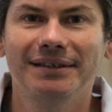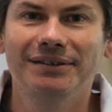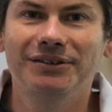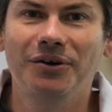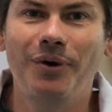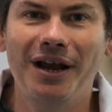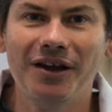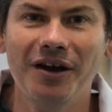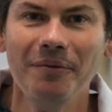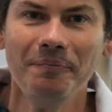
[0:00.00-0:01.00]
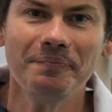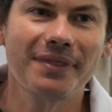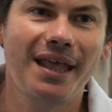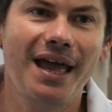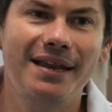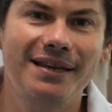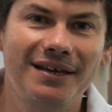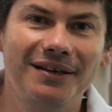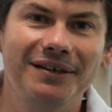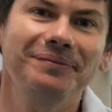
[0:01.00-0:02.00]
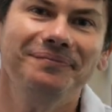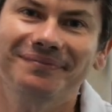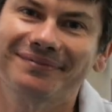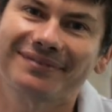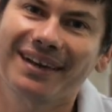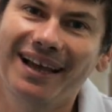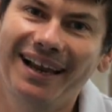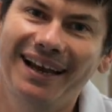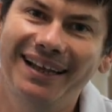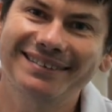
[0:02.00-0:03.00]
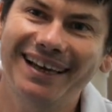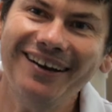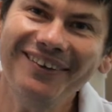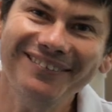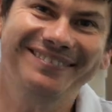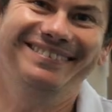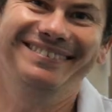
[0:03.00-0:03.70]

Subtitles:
So welcome, and let's get on.